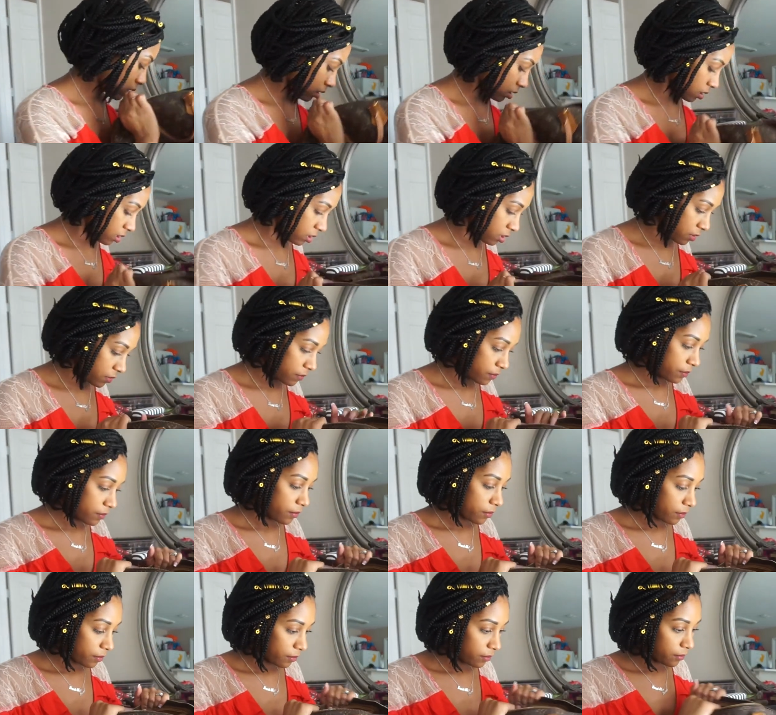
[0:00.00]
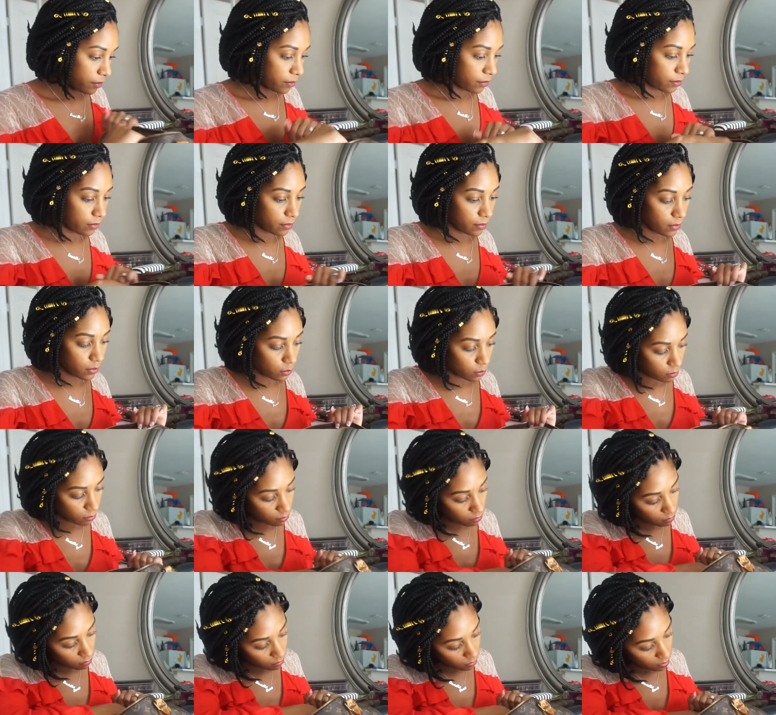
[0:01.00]

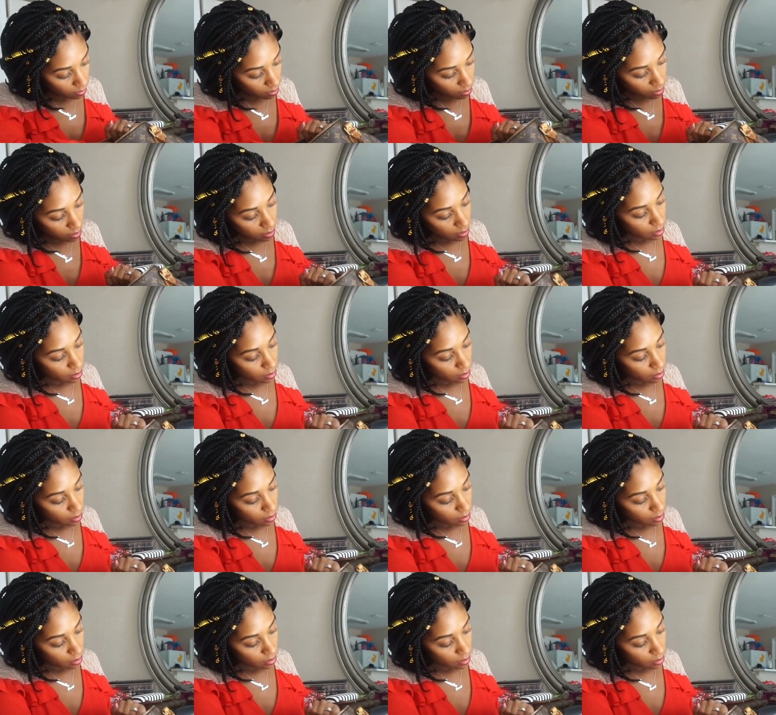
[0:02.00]
(silence)